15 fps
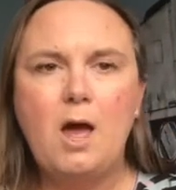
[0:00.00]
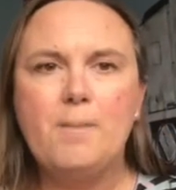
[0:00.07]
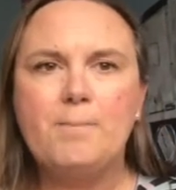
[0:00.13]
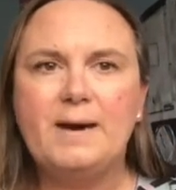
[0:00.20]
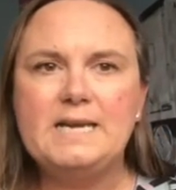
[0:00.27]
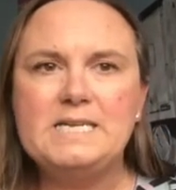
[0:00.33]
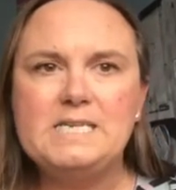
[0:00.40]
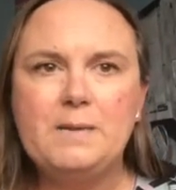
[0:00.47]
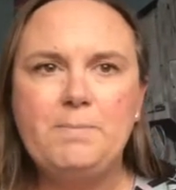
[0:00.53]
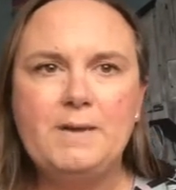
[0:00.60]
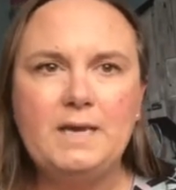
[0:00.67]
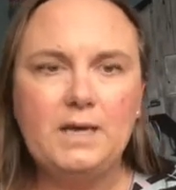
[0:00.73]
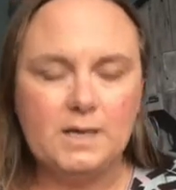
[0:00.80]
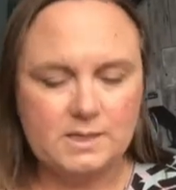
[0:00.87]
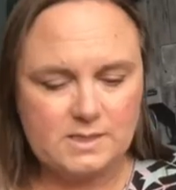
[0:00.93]
by
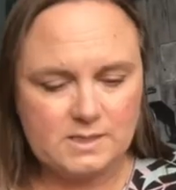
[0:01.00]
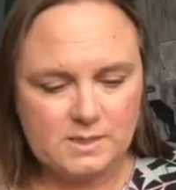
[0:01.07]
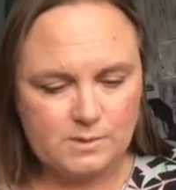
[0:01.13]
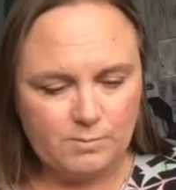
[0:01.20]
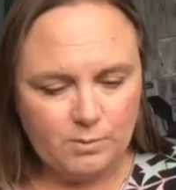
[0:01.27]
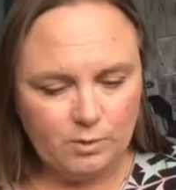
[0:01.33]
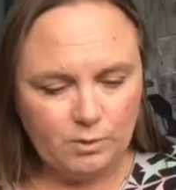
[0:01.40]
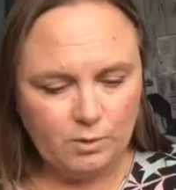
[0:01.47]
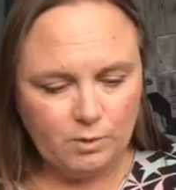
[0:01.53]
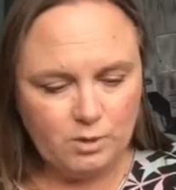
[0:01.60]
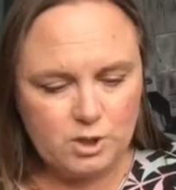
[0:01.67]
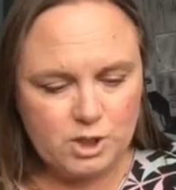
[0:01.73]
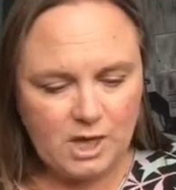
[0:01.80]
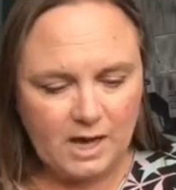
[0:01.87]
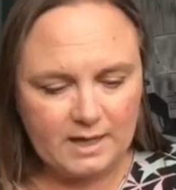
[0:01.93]
dipping a small
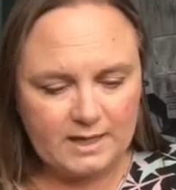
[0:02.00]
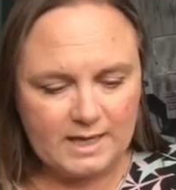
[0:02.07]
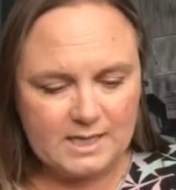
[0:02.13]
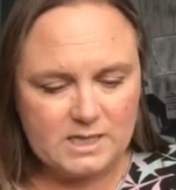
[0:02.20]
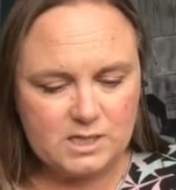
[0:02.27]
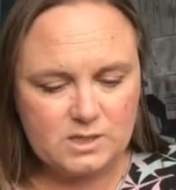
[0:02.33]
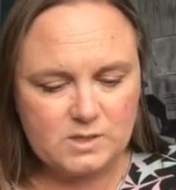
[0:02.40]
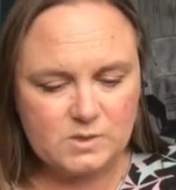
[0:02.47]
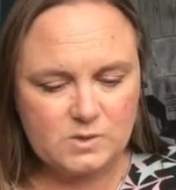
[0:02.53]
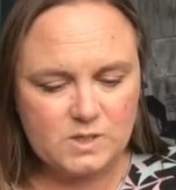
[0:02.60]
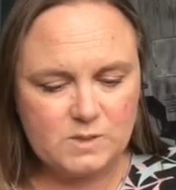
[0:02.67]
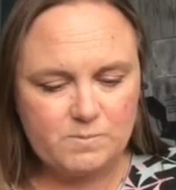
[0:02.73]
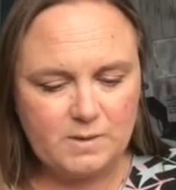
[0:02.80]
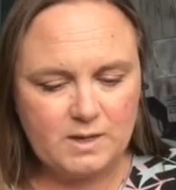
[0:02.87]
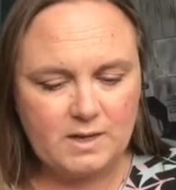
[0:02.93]
jug into the
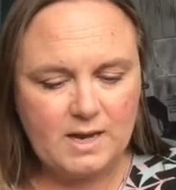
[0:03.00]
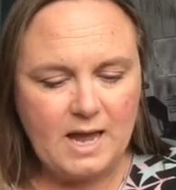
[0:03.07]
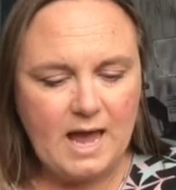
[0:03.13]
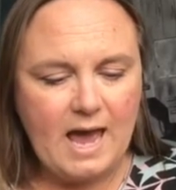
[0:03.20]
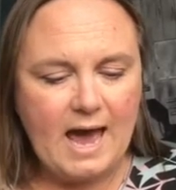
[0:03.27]
saucepan